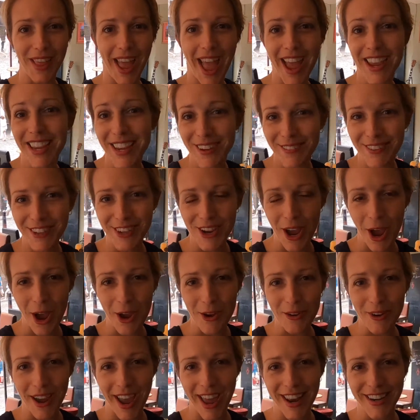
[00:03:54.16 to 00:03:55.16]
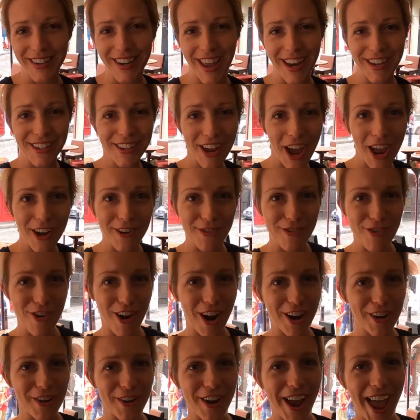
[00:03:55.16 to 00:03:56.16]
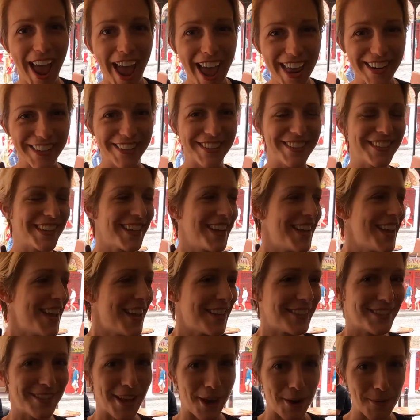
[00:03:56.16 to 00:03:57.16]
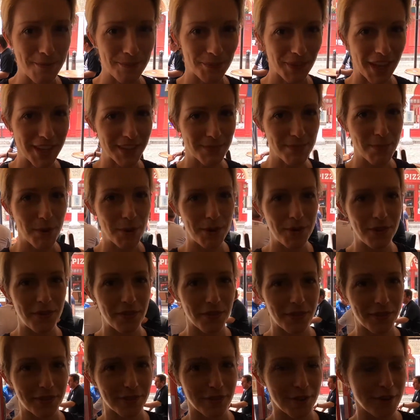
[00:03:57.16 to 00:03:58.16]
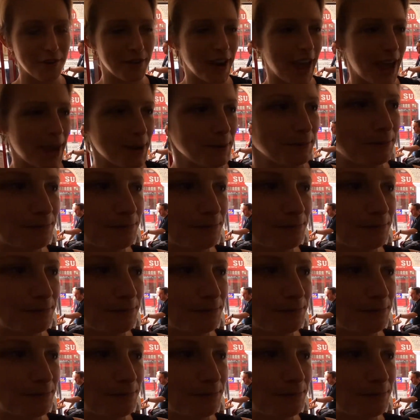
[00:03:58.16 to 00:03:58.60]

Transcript: give it a go and kind of try your hand. So let's move through now.